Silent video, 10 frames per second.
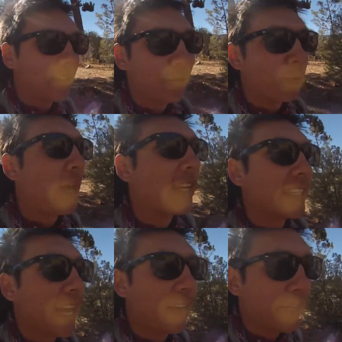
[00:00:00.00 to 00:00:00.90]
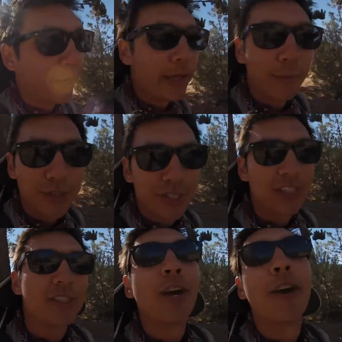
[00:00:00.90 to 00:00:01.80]
I was walking down here. He was
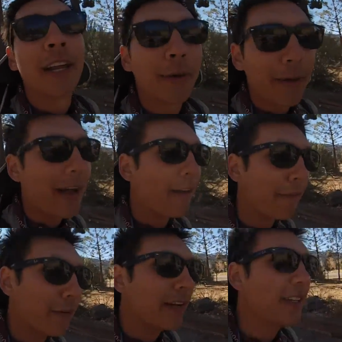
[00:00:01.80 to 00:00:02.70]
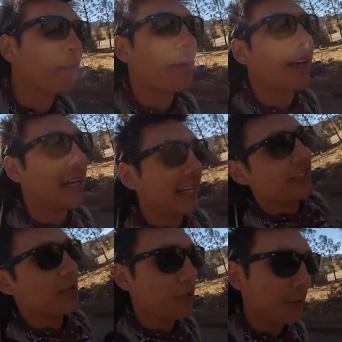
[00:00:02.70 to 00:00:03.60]
just turning around for his walk at
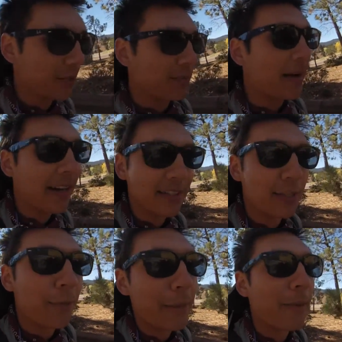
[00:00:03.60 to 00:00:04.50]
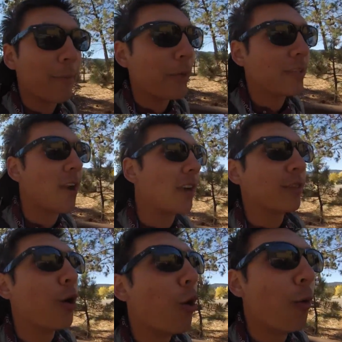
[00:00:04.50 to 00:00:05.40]
his usual spot, so we we talked
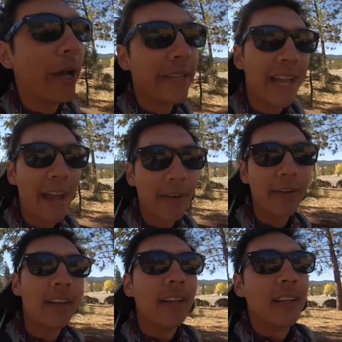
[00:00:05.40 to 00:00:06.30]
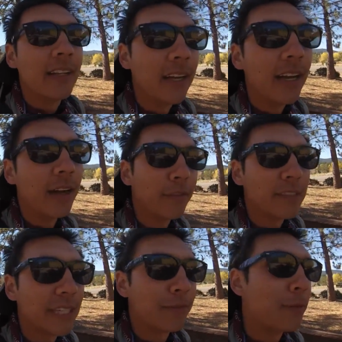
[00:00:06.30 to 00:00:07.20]
the whole way down uh, for
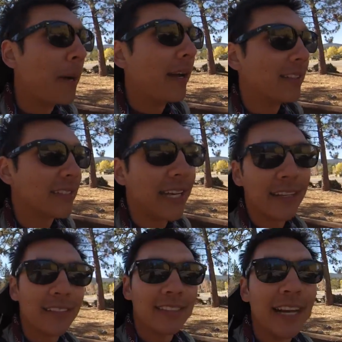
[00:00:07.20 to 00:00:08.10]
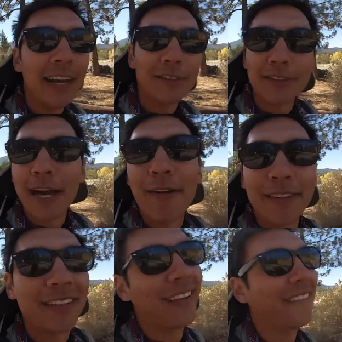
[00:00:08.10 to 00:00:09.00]
several miles down to this town. So that
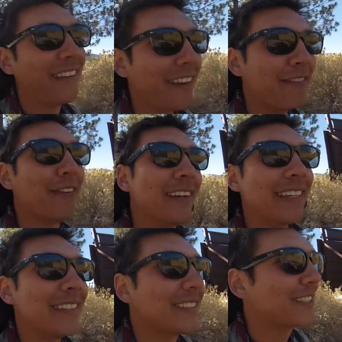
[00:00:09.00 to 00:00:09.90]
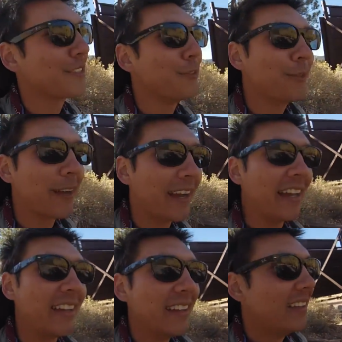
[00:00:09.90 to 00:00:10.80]
was very fun. He's such a cool
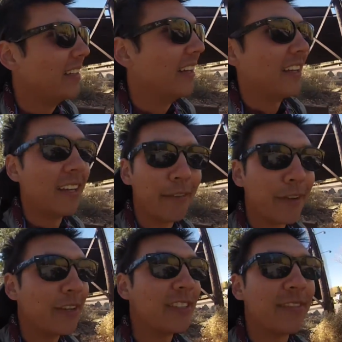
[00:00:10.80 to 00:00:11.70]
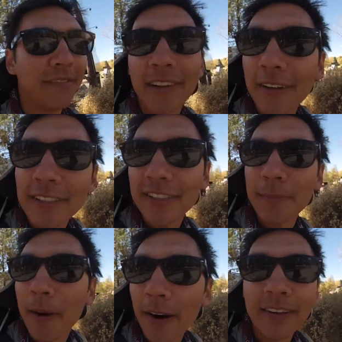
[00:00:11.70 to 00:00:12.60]
guy. Uh, very, very
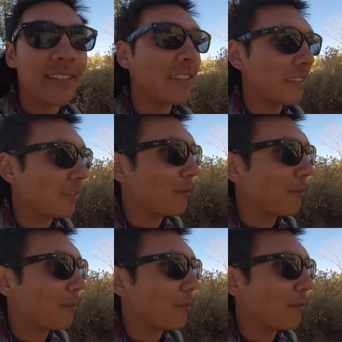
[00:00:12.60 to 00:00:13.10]
smart and